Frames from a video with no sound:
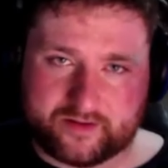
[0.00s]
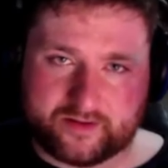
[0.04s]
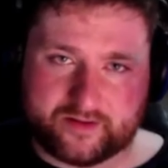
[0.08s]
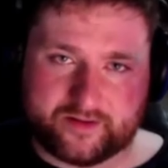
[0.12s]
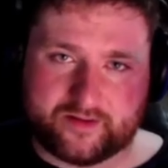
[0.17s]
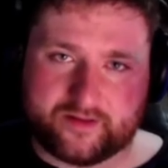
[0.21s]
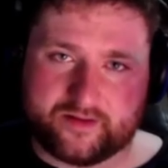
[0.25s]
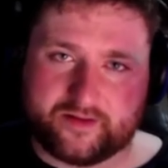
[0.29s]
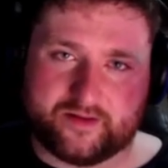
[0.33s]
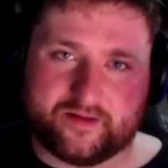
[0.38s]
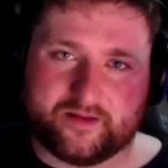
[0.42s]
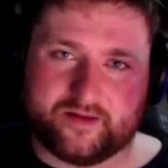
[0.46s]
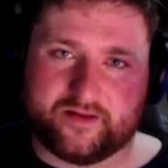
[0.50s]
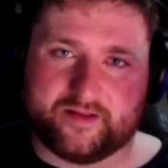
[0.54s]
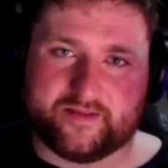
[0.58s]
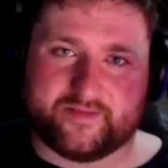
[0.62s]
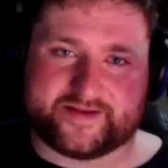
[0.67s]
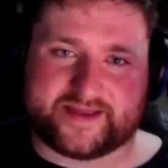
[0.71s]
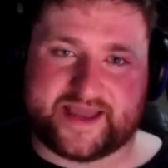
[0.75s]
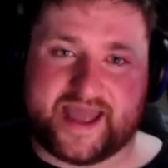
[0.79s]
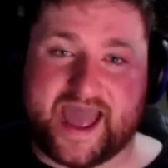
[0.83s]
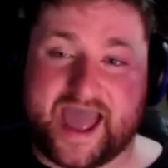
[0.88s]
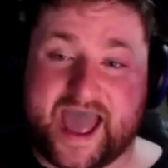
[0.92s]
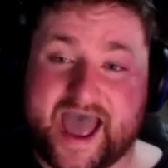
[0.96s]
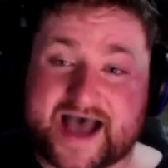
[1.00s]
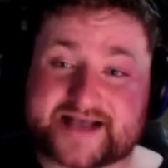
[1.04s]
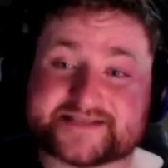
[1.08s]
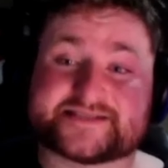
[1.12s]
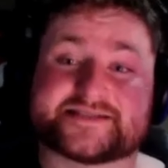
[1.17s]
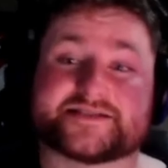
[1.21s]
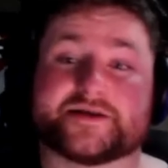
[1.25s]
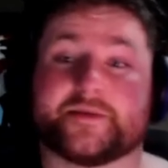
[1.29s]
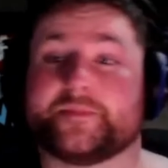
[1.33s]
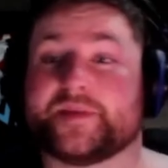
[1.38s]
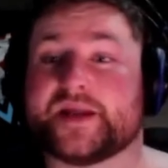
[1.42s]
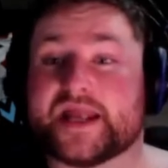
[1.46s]
Right. Like it
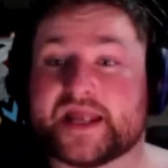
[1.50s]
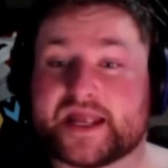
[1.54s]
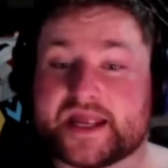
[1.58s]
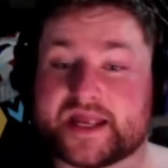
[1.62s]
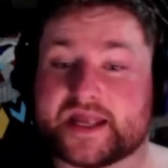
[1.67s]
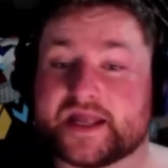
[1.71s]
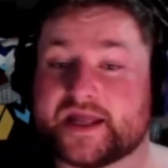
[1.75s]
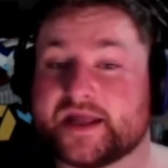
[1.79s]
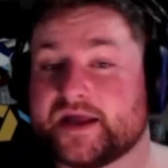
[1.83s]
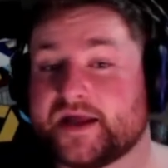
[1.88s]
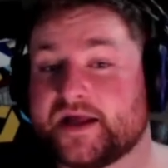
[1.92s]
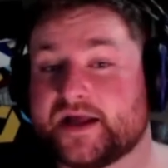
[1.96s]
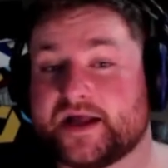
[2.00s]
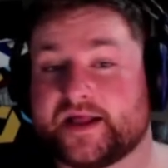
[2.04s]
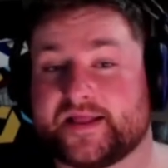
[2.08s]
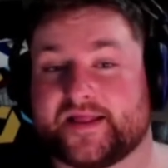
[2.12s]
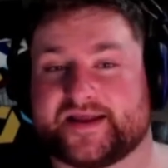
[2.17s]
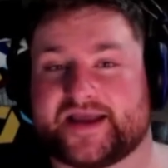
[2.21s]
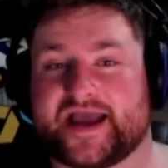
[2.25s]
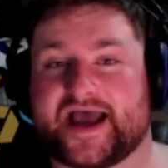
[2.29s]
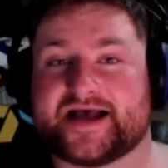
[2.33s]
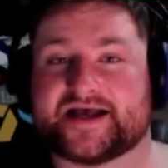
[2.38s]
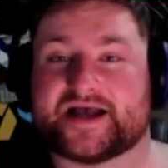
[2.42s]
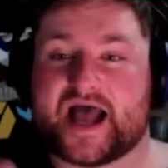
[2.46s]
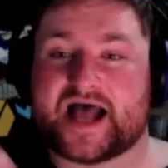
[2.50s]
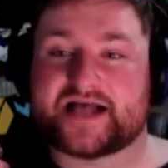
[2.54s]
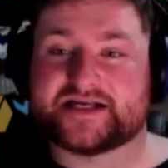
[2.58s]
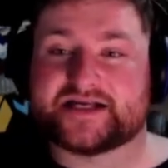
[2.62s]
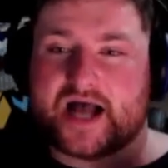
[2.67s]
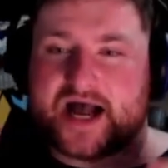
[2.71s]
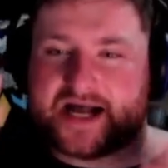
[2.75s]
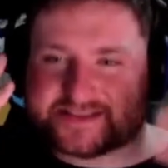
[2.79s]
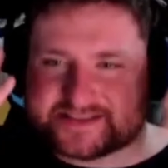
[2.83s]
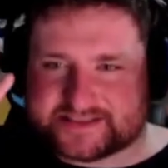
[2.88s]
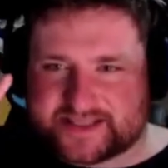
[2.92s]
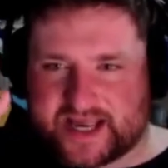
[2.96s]
has to be like
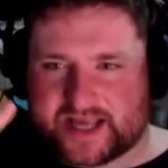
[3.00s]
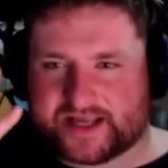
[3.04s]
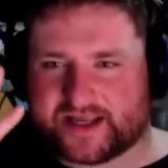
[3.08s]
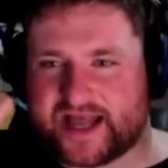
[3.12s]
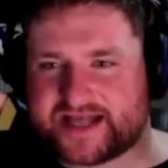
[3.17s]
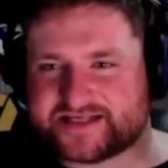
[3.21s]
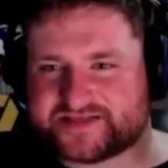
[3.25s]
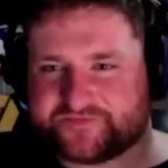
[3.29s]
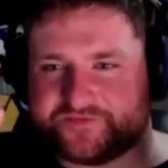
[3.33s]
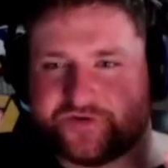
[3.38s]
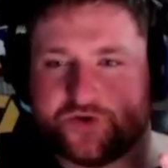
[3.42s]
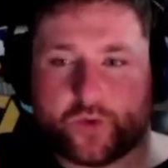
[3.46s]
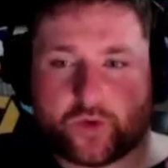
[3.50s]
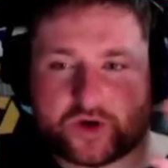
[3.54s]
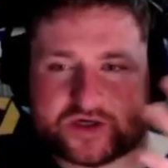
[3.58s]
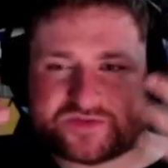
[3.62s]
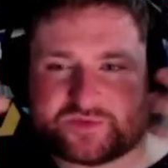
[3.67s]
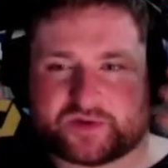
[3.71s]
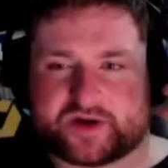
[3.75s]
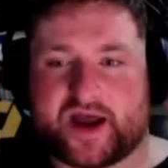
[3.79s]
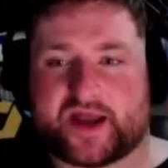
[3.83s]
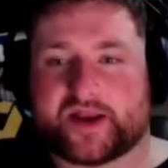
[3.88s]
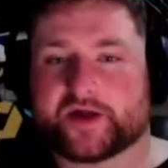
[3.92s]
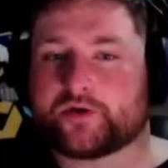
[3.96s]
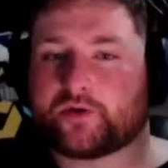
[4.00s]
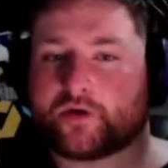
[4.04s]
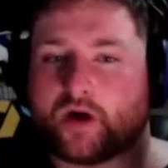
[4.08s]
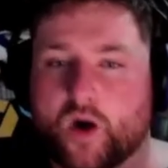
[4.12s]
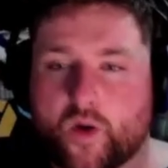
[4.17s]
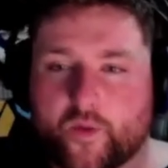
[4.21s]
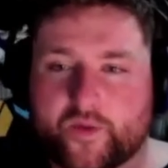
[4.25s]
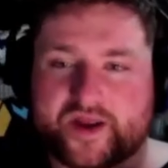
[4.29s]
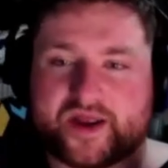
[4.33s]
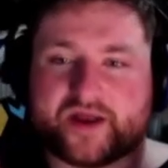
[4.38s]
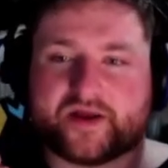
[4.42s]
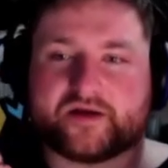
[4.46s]
as like as viewers, we're kind of
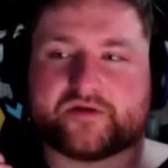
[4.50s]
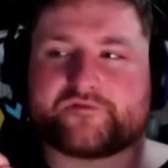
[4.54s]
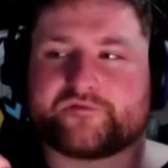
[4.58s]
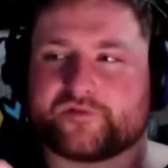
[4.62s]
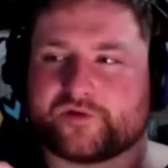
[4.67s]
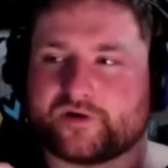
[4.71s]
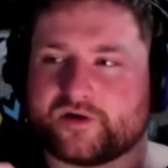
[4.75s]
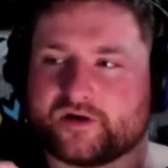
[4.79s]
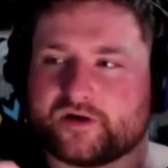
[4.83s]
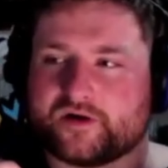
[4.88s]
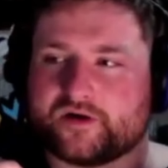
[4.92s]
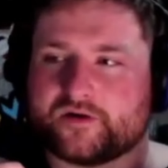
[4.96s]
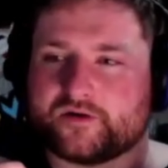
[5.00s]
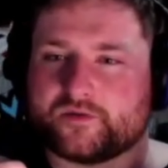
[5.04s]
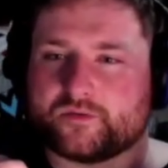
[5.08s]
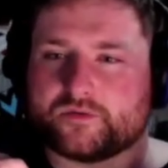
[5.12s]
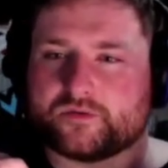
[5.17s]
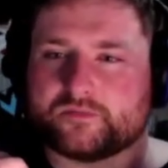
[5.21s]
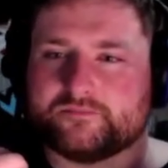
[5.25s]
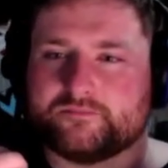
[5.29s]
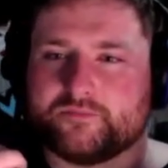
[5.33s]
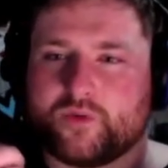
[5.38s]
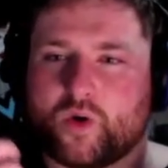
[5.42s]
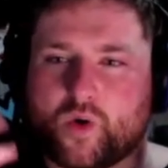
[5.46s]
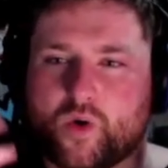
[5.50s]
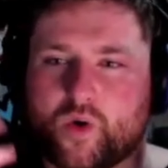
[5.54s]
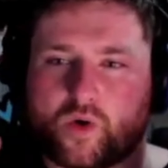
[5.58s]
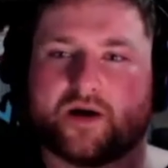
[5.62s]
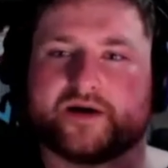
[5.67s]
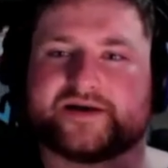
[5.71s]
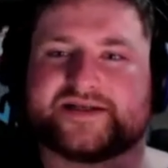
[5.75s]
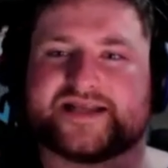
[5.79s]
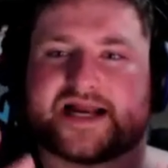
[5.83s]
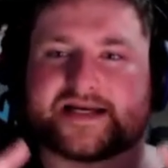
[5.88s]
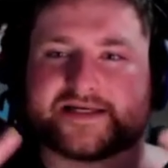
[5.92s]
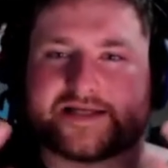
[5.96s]
growing for
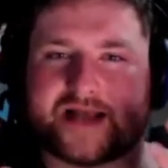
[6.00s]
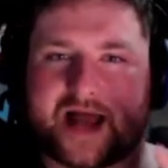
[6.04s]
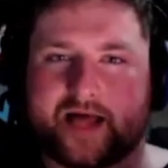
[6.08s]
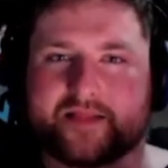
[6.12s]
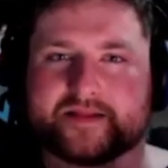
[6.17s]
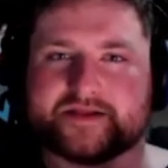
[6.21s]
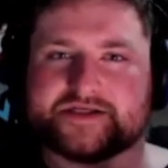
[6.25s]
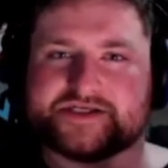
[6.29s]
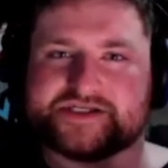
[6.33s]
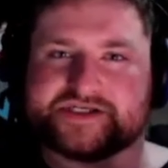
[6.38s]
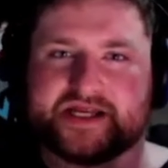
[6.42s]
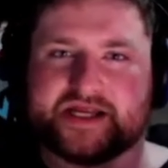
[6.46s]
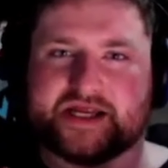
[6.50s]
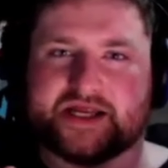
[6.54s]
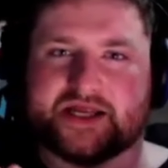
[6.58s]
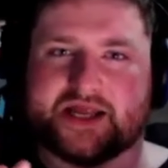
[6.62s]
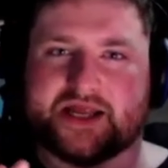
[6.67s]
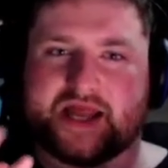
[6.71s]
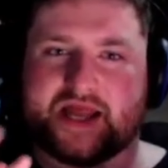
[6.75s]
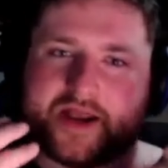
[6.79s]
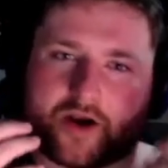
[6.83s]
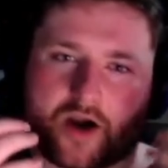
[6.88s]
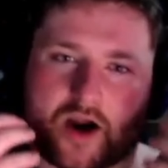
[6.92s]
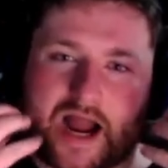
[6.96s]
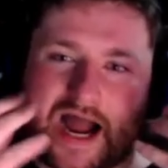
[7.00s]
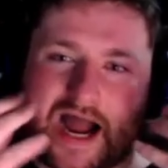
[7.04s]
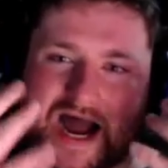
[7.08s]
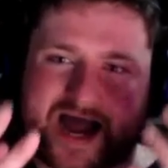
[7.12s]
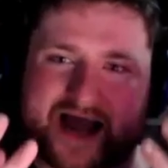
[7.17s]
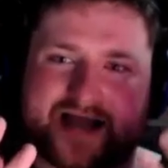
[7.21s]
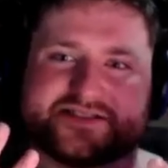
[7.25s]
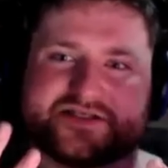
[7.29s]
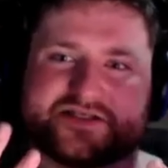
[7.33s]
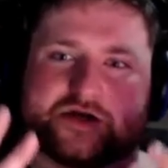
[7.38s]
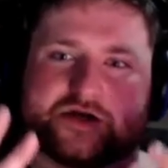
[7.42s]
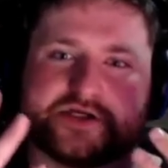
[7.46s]
more technology, and our
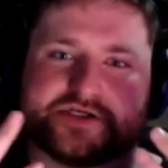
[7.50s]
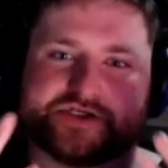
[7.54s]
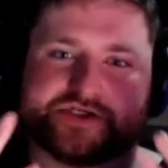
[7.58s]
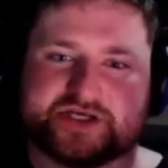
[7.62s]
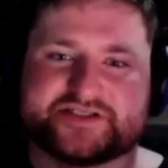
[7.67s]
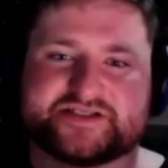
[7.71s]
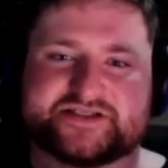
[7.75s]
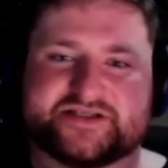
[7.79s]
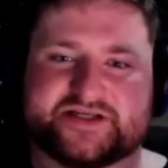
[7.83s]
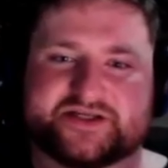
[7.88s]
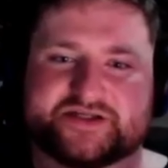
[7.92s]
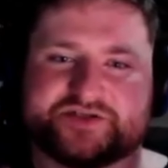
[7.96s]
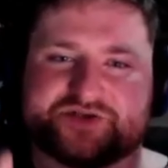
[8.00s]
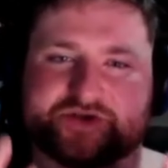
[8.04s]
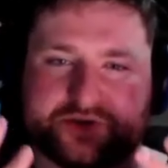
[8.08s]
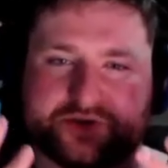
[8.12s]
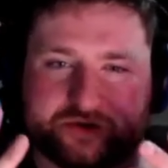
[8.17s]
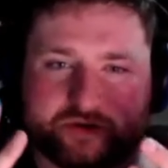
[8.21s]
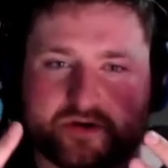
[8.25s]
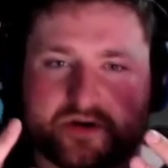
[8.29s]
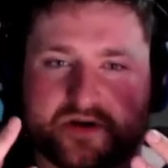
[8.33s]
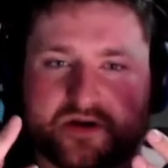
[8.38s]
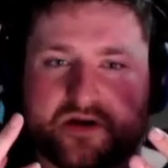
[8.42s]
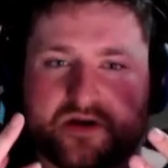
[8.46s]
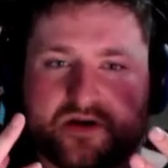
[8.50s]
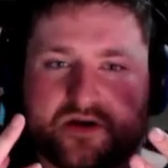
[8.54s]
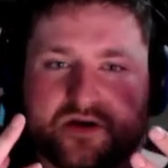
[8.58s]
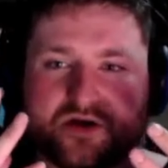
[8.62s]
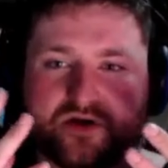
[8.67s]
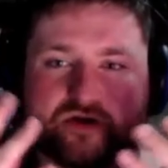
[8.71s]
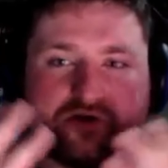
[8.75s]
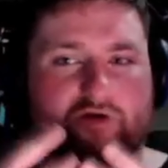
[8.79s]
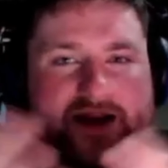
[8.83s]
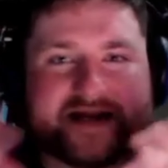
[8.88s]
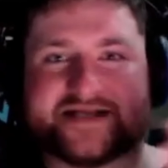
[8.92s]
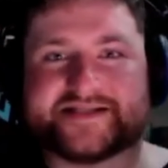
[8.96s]
eyes are adjusting to
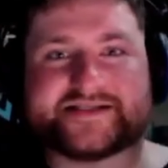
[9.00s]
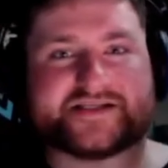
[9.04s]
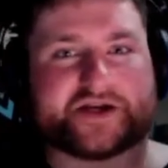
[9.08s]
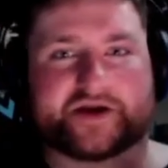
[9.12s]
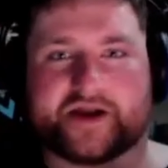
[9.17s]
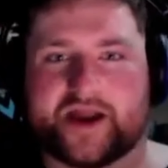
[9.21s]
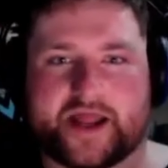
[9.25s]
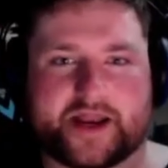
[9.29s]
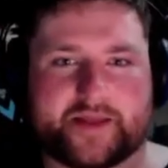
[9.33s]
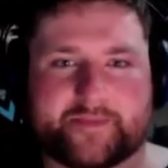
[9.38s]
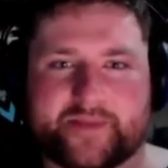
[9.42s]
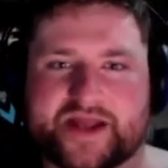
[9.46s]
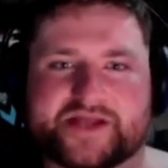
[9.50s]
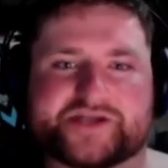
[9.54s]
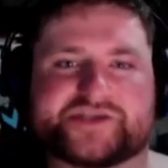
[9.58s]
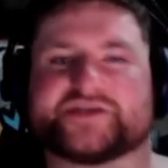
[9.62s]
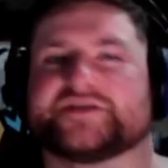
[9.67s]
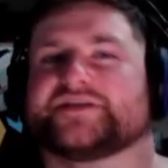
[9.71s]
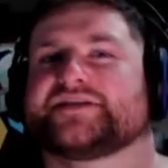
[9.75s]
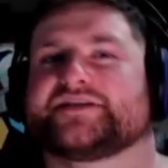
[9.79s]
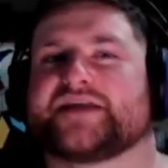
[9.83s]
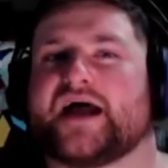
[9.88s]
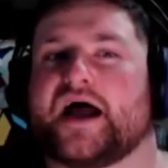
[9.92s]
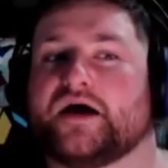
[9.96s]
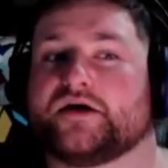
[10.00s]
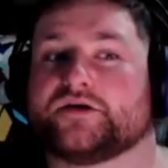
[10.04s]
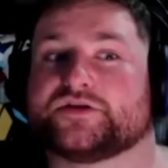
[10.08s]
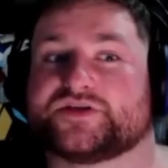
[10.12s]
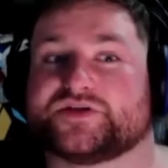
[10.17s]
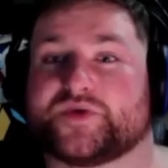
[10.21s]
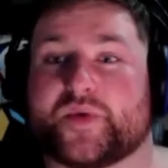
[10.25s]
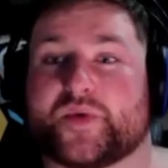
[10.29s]
crazier animation styles.